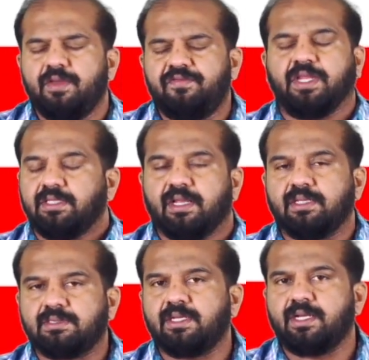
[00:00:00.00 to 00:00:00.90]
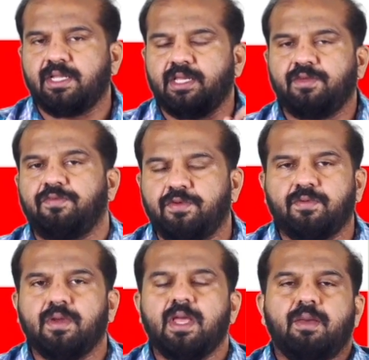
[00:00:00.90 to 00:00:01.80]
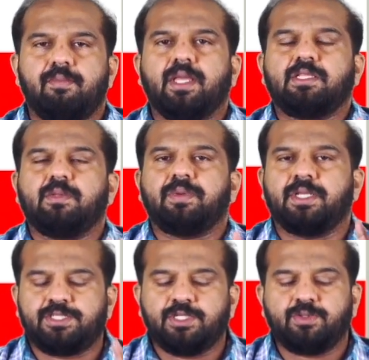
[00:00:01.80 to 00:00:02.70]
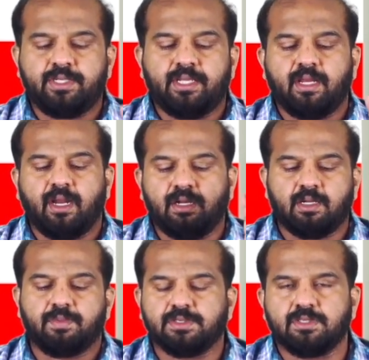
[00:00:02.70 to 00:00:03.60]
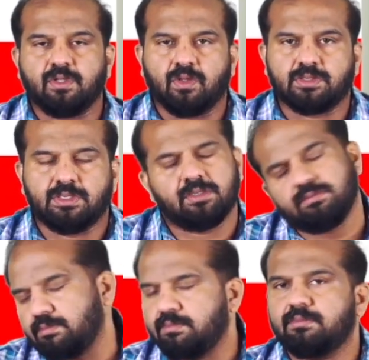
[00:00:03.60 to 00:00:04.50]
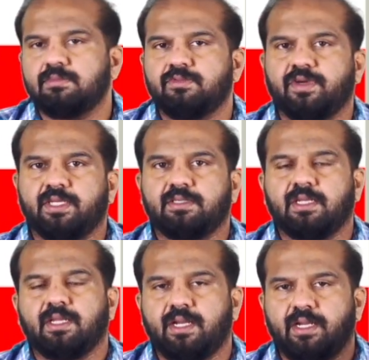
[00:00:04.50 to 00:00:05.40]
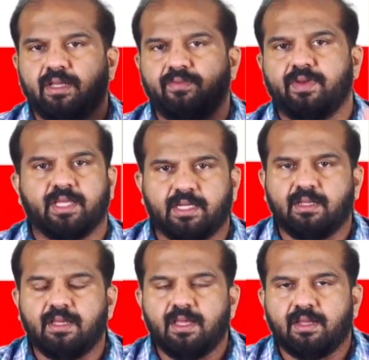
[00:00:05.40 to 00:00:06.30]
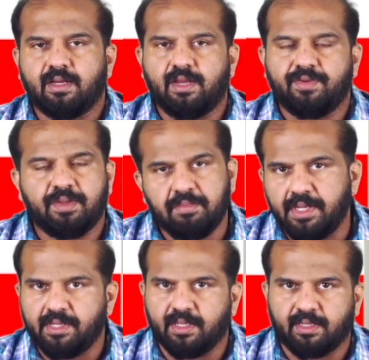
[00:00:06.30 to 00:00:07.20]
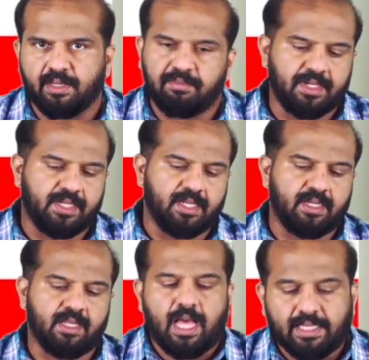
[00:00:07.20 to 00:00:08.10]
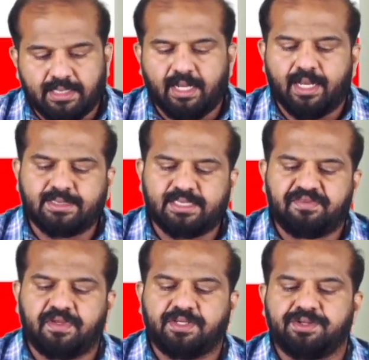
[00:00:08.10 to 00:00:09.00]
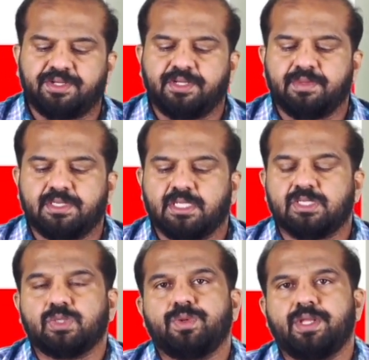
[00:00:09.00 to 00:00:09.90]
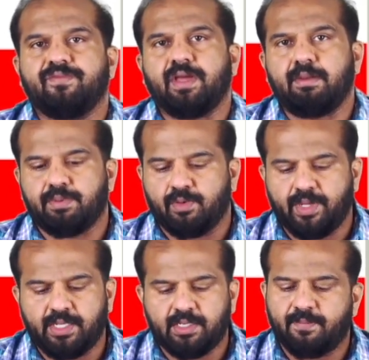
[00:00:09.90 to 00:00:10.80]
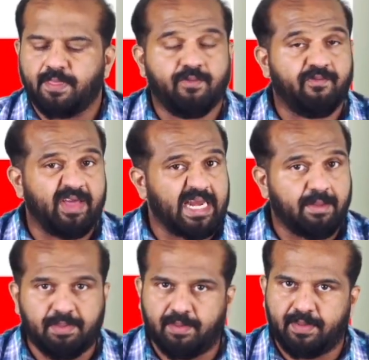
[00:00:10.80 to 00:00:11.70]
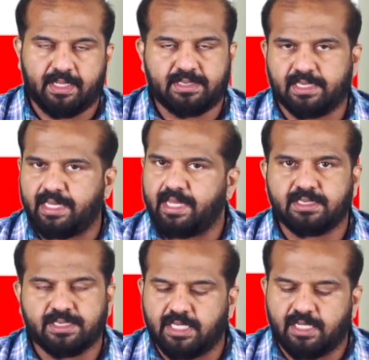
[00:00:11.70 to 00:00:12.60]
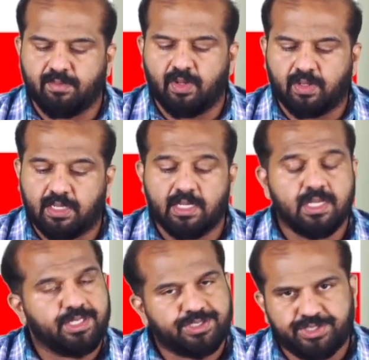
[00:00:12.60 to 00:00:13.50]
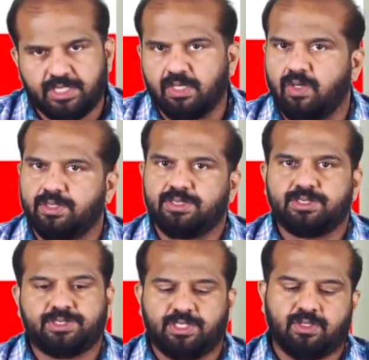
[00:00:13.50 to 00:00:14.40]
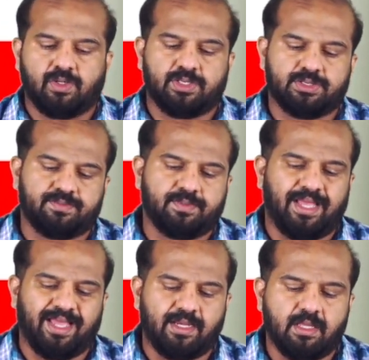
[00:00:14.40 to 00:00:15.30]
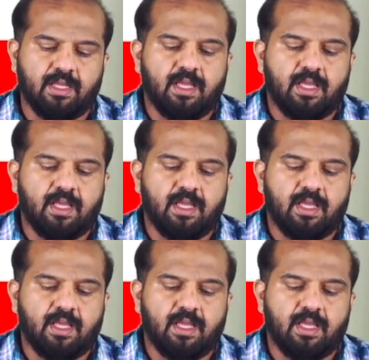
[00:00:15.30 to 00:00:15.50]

If it is cluster headache, if you make the patient to inhale 100% oxygen, fine, that headache will get relieved immediately. Other less effective treatments are sodium valproate, verapamil, it's a calcium channel blocker, steroids, and